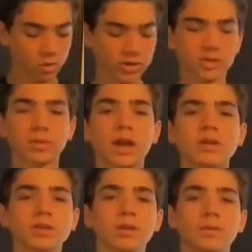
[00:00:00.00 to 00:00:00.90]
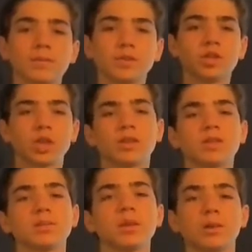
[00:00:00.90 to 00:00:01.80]
with some calcium, shake
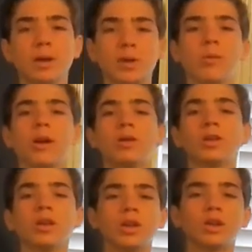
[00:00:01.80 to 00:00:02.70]
the Ziploc bag around